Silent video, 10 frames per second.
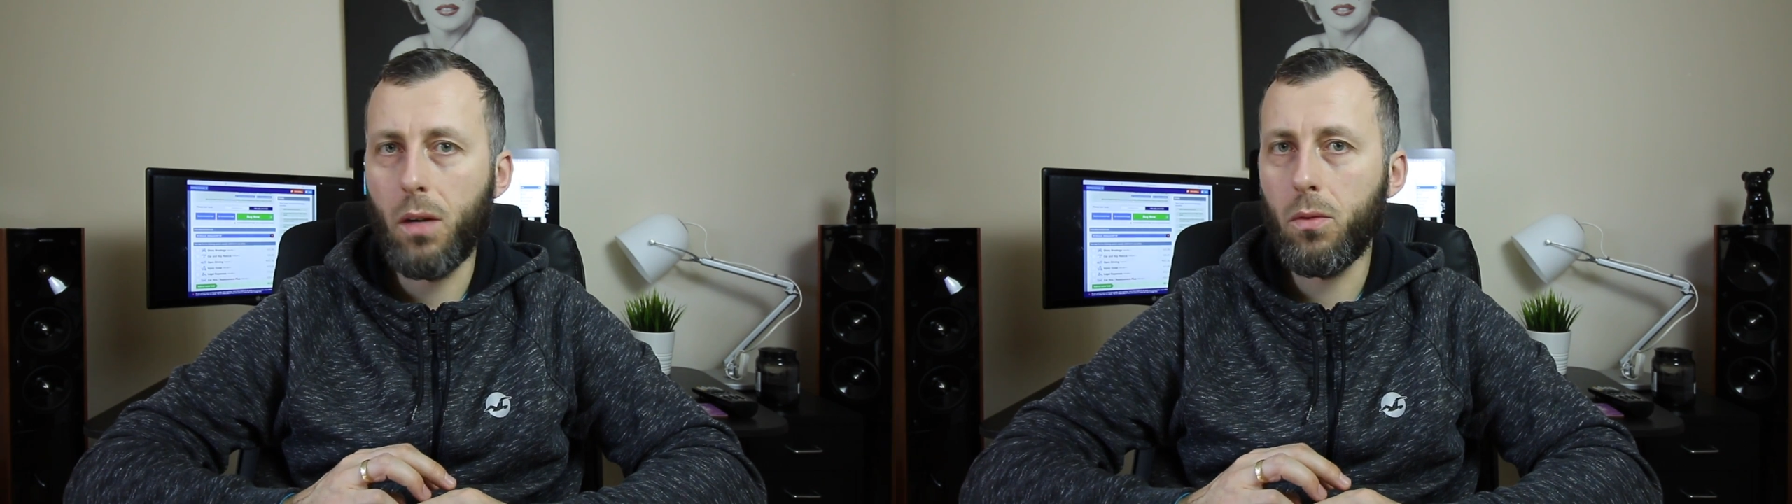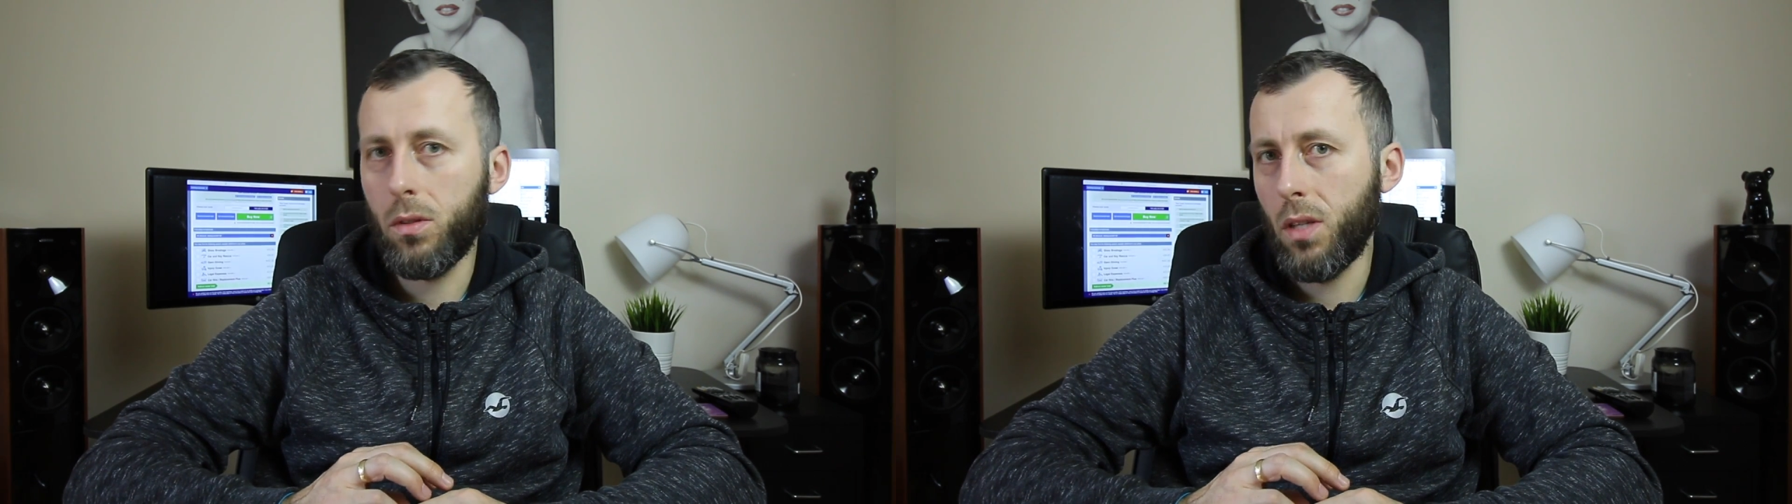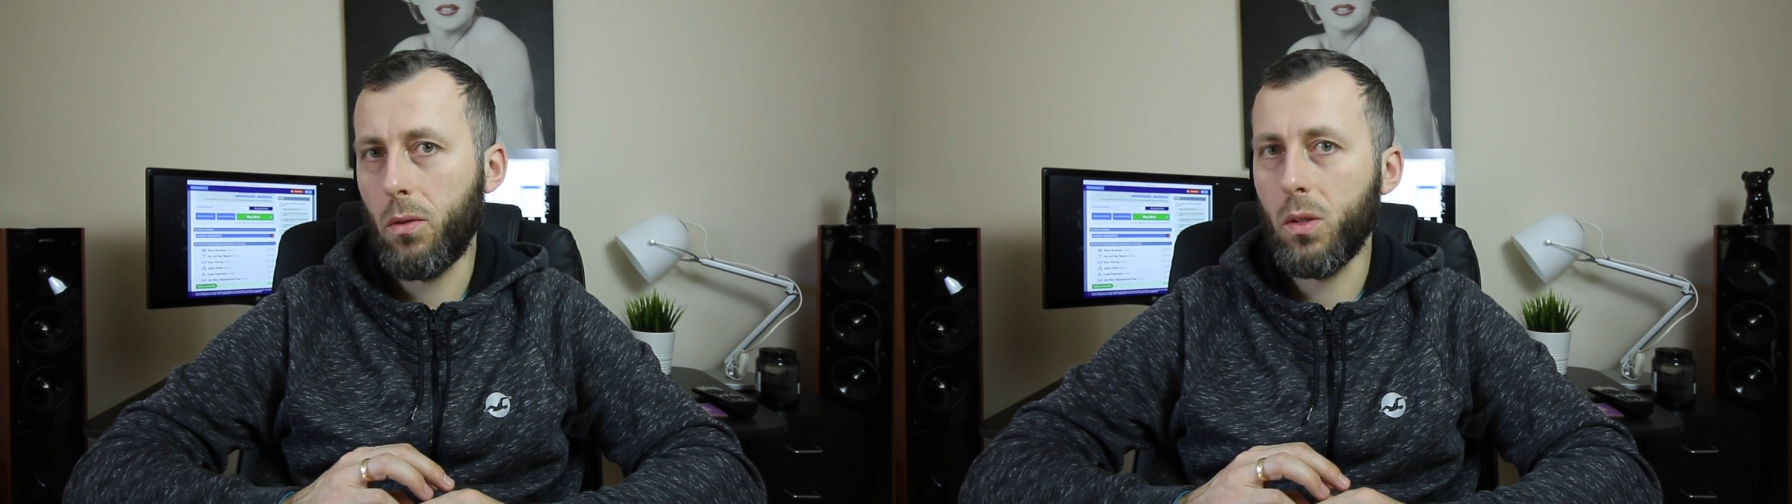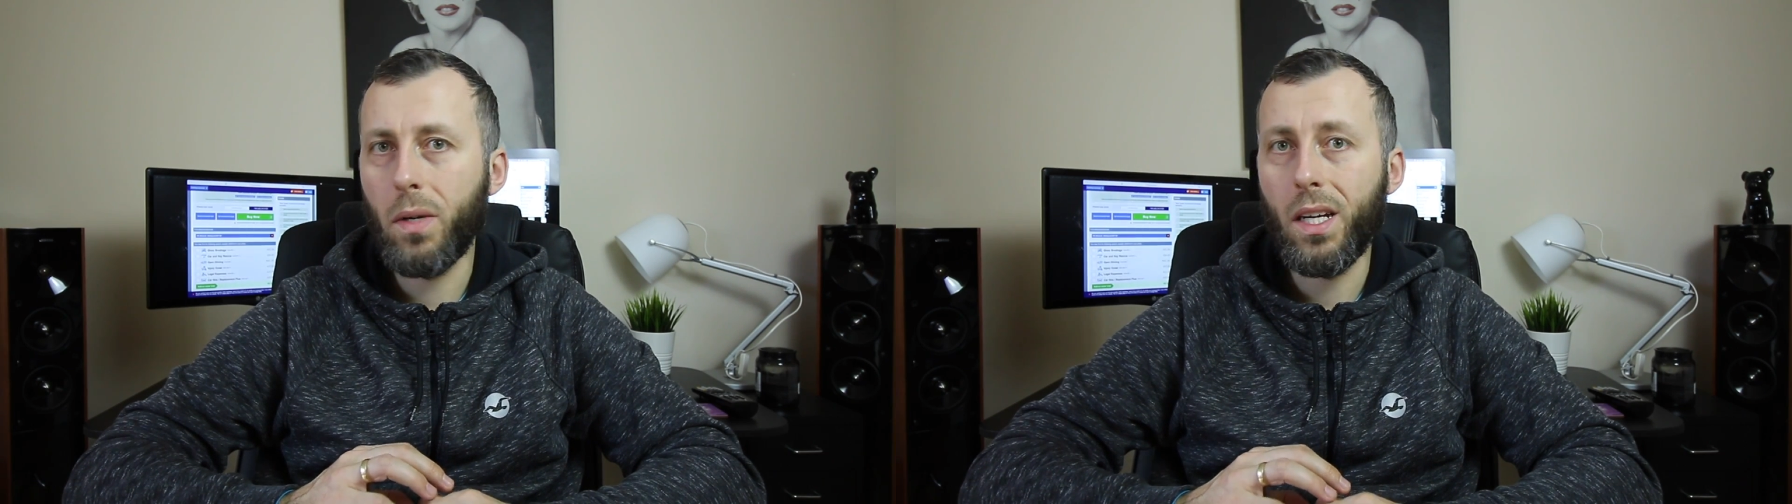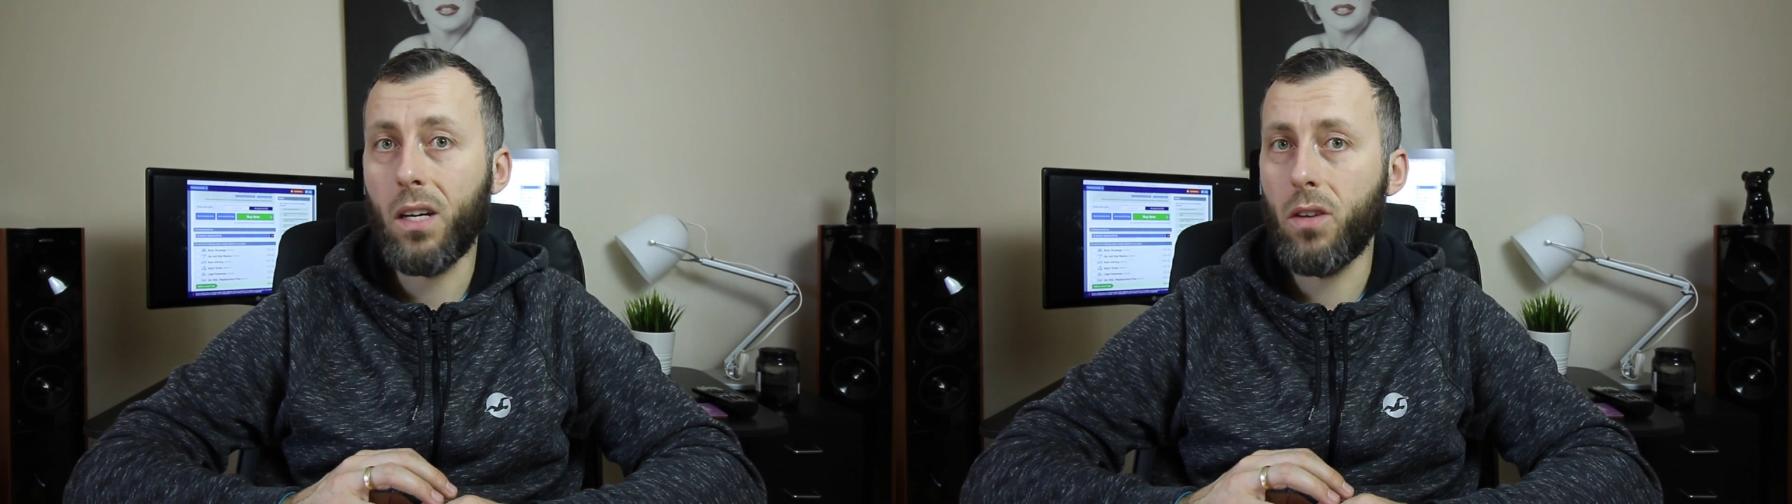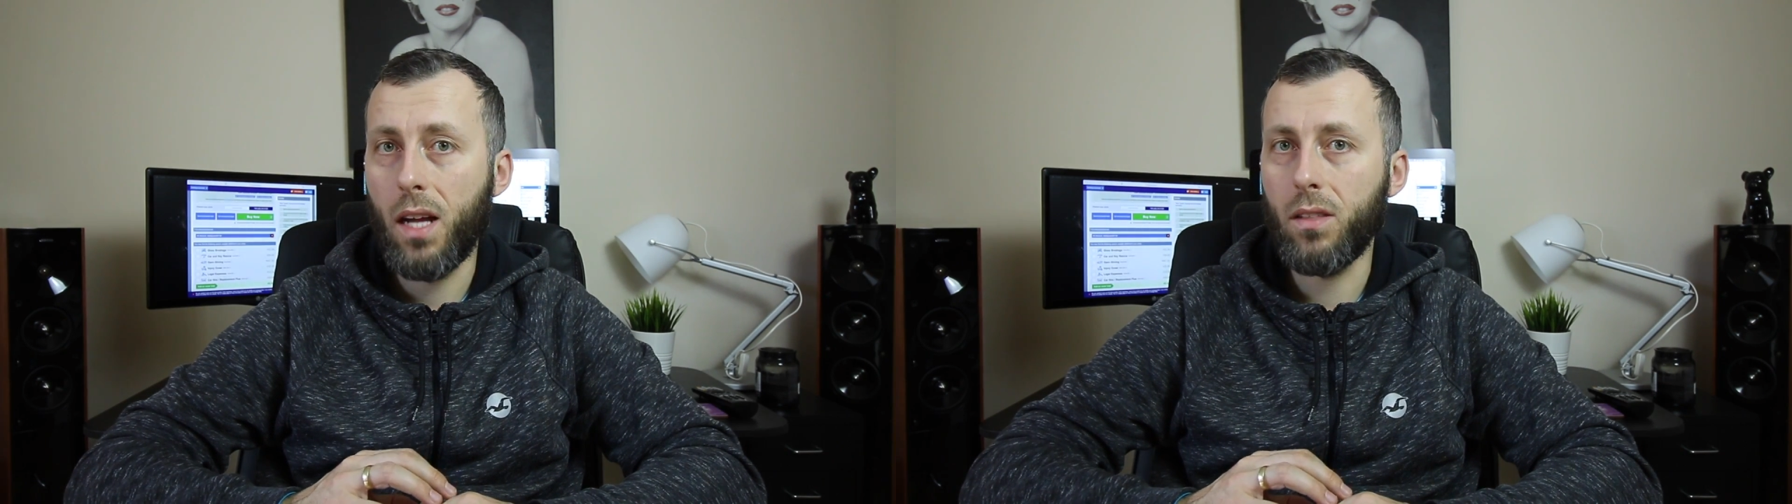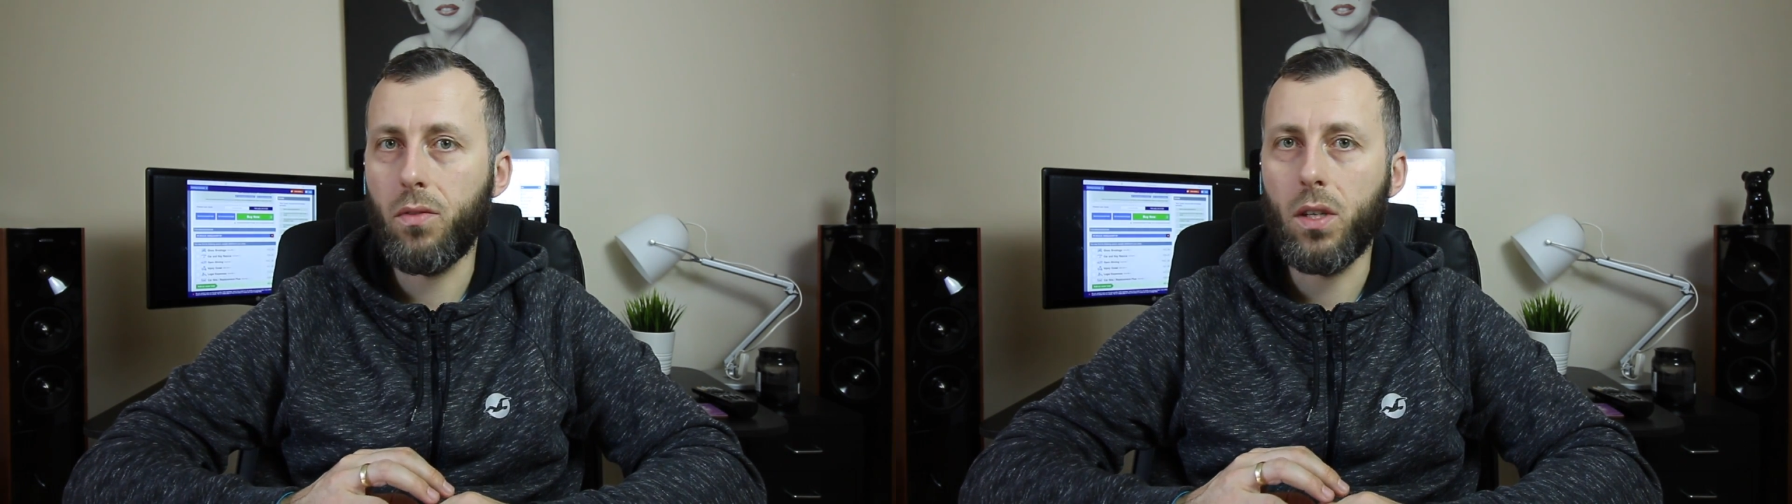I would pay a grand